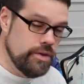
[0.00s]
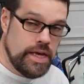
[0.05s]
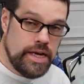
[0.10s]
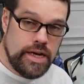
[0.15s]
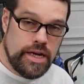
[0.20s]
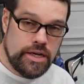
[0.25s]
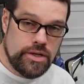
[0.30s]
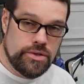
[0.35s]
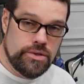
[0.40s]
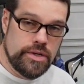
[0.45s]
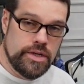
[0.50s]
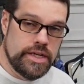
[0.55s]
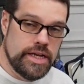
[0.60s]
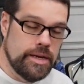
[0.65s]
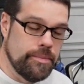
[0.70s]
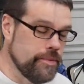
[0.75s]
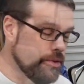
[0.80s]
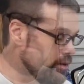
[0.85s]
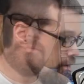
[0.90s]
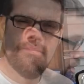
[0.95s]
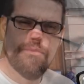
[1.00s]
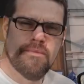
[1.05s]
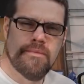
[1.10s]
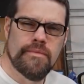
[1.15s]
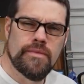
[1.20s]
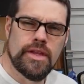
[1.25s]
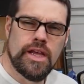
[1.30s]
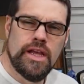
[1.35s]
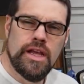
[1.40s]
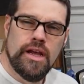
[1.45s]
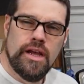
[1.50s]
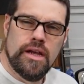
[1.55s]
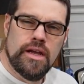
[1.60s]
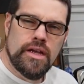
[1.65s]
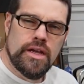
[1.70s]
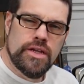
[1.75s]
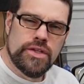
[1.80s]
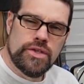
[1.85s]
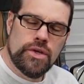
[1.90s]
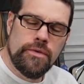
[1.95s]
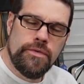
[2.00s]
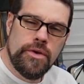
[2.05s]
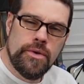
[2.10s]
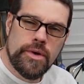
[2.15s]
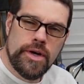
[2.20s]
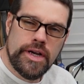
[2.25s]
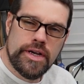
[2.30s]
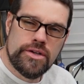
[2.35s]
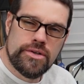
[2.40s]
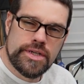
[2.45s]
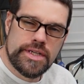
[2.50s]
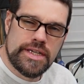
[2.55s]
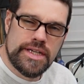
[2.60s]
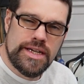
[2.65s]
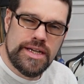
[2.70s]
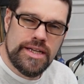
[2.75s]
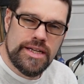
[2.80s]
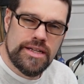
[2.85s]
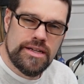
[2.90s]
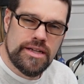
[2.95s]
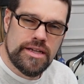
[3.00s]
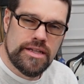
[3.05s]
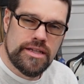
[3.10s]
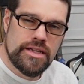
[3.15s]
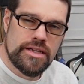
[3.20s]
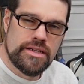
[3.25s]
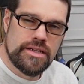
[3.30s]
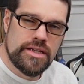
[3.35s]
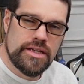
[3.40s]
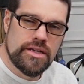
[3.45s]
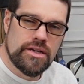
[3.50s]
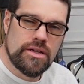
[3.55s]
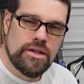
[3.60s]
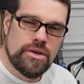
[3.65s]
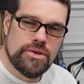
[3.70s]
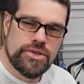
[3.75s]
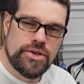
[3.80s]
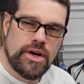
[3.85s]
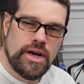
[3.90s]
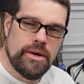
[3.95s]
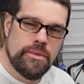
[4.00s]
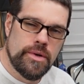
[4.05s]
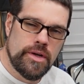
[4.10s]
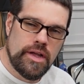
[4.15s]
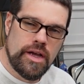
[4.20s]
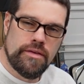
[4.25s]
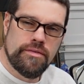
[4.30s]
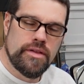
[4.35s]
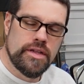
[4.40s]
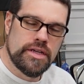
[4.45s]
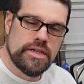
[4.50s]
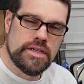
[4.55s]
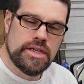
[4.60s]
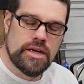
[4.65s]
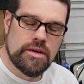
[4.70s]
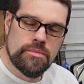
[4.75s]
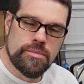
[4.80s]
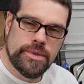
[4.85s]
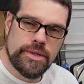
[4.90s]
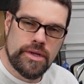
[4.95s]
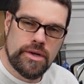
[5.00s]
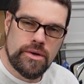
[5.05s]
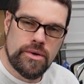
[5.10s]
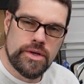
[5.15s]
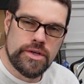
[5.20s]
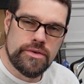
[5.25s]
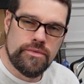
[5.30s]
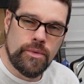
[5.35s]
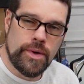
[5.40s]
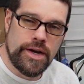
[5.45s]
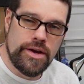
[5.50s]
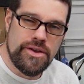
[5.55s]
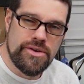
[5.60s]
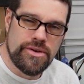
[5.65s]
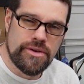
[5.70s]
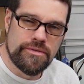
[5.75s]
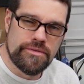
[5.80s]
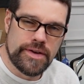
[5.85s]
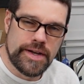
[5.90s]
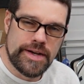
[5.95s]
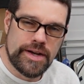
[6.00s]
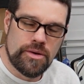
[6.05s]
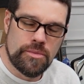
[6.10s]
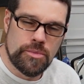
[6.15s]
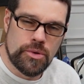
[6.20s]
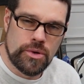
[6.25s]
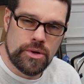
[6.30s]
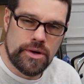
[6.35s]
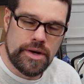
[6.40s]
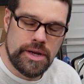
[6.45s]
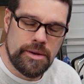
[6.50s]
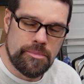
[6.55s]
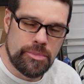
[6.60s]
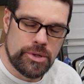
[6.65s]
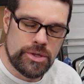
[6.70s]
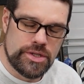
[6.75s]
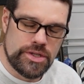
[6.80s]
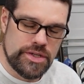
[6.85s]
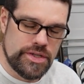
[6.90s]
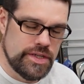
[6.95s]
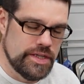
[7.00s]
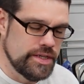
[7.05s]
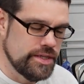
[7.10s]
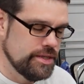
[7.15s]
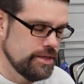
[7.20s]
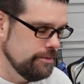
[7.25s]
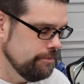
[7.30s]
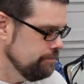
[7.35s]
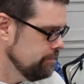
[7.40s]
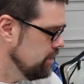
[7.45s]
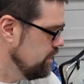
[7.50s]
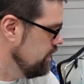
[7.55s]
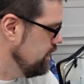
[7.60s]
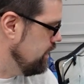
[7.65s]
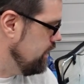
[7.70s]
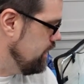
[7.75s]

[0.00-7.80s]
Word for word: you that extra depth so if you are interested in this enclosure, I will have links down below where you can find out more and purchase this.